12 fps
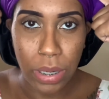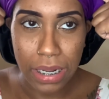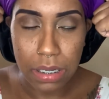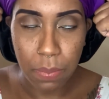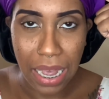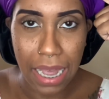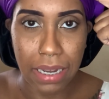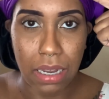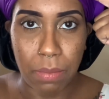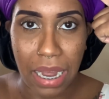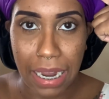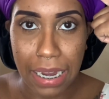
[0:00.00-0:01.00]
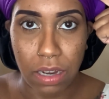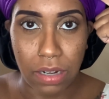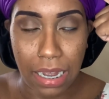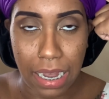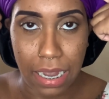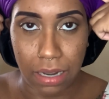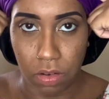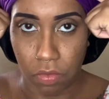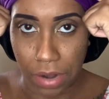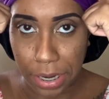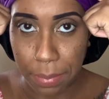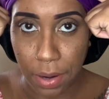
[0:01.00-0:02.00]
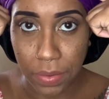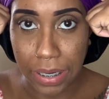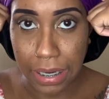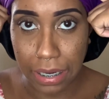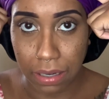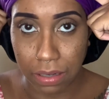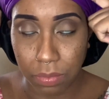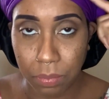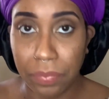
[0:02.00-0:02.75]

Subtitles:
spot in my hairline right about here.